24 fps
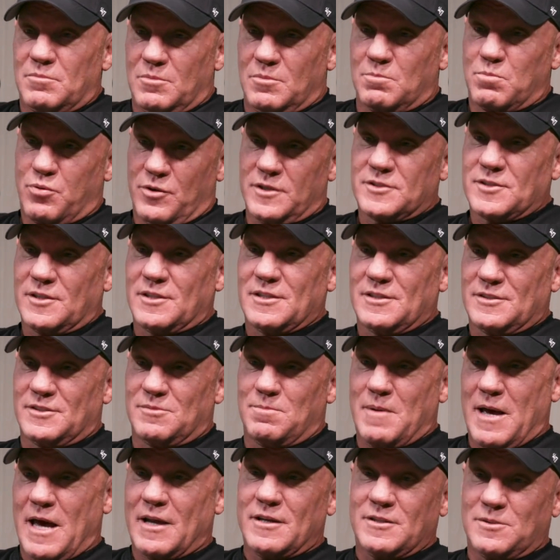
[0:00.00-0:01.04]
Prison is
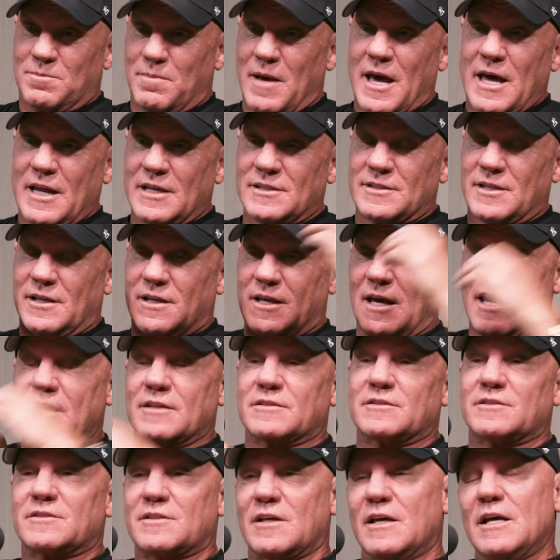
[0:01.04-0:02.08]
about as bad as it
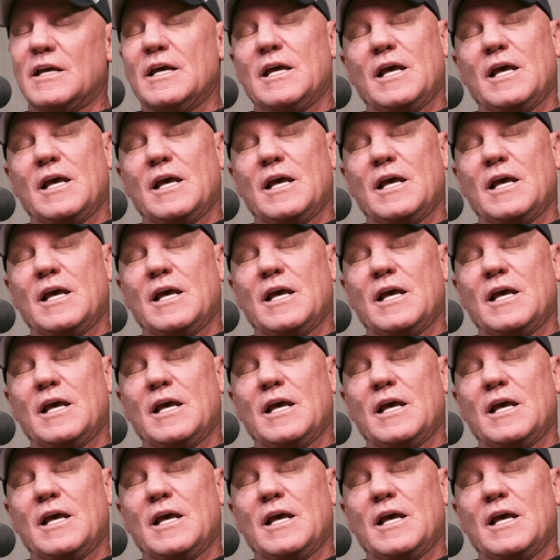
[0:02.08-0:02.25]
gets.